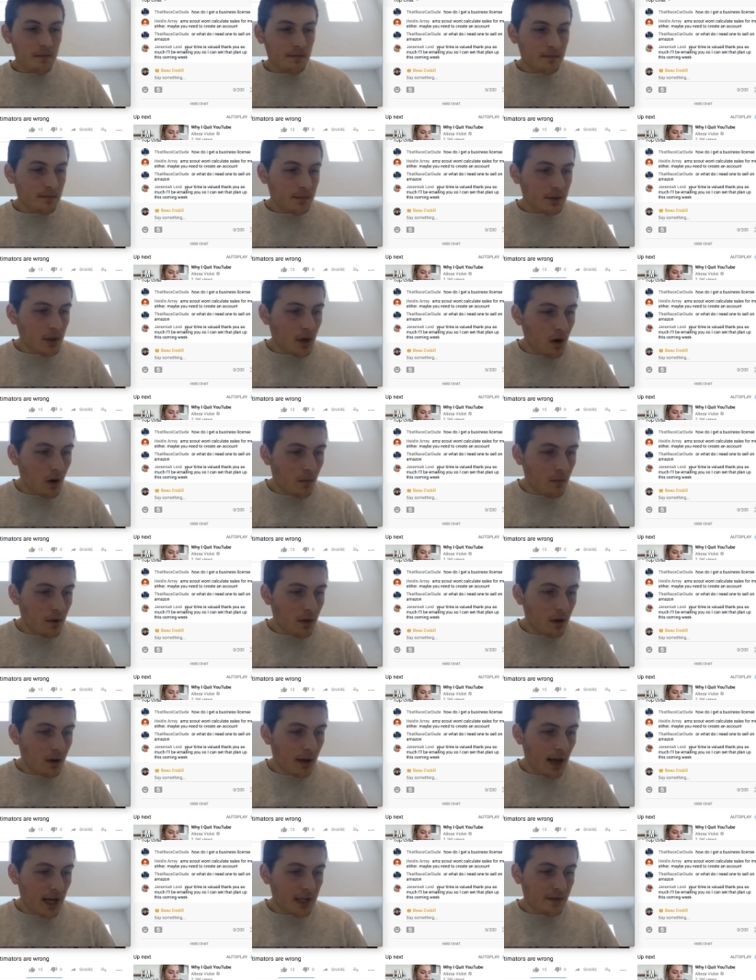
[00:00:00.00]
so
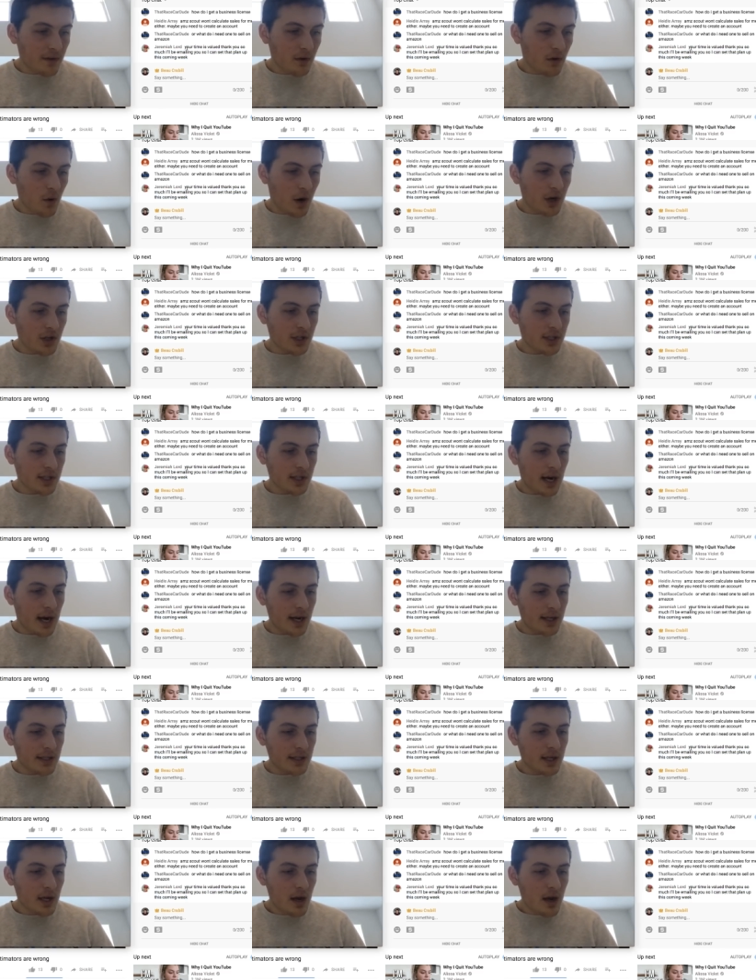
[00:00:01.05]
last few questions,
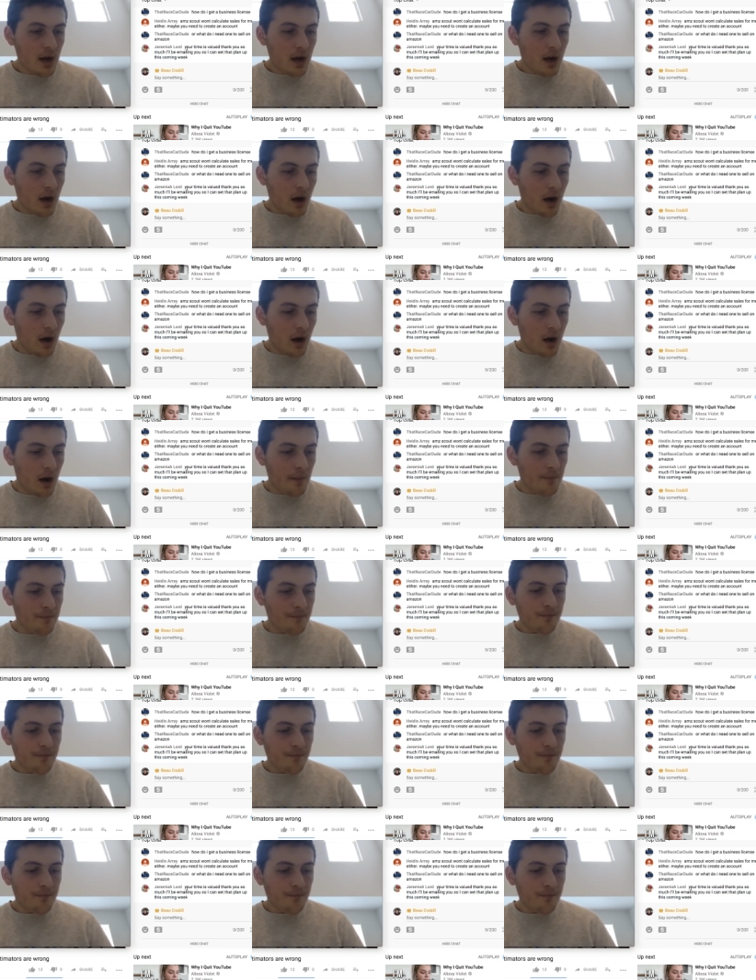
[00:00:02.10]
guys. Yeah,